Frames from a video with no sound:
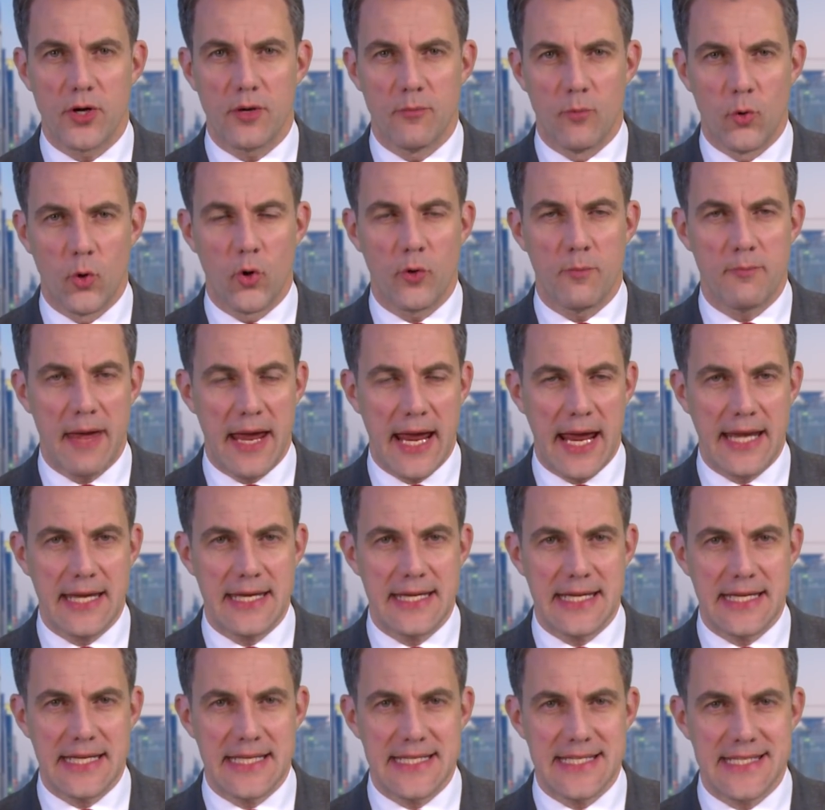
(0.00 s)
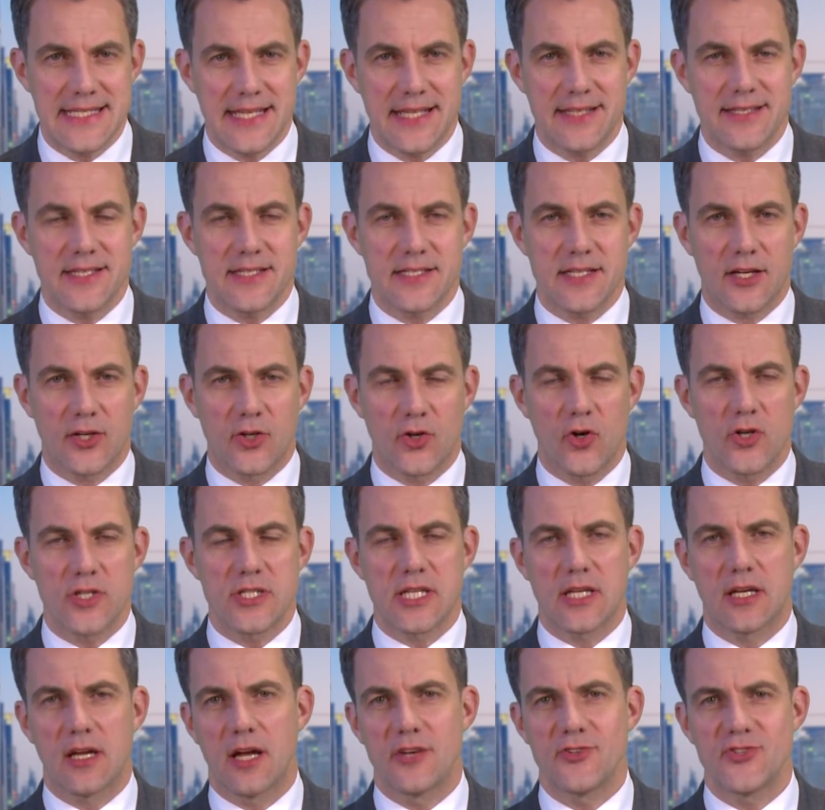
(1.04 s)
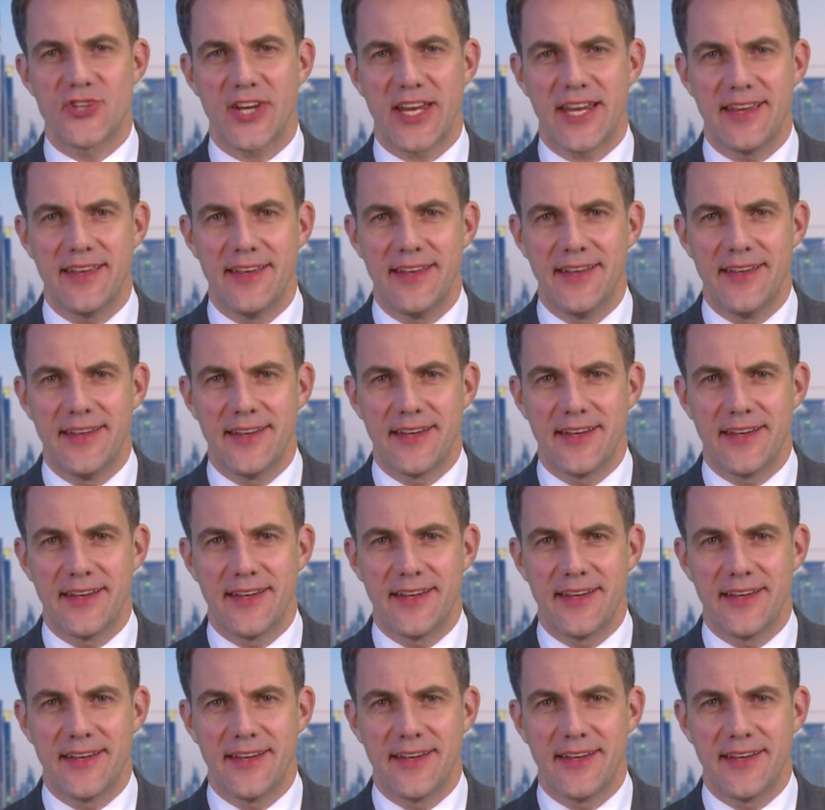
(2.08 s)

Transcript: and more men in cities across the country